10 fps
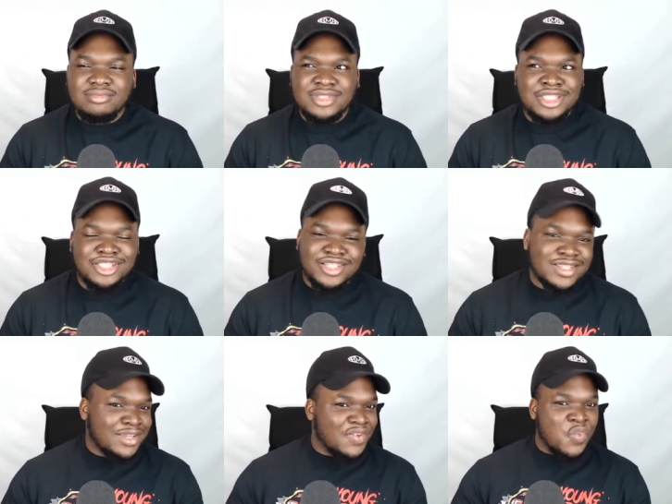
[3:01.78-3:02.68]
she just
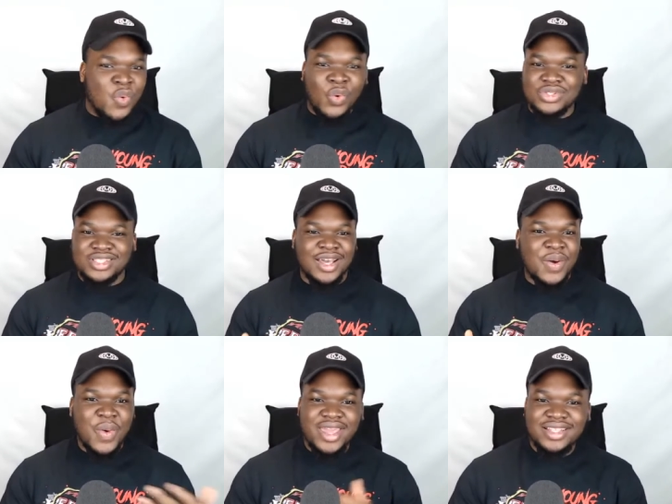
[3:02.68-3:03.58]
kind of waltzed her
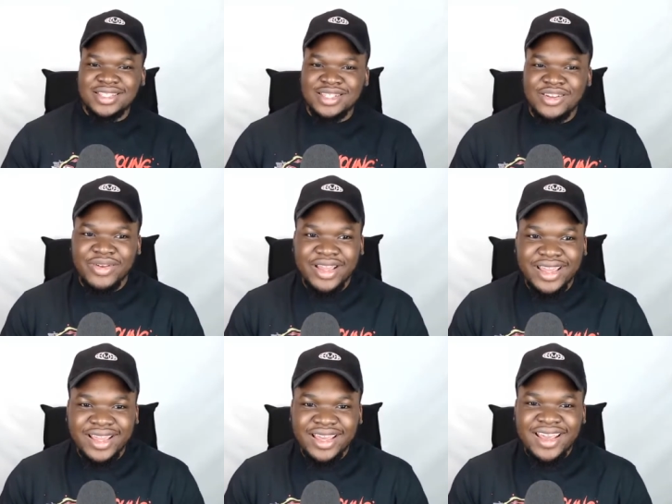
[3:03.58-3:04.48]
way into the ring.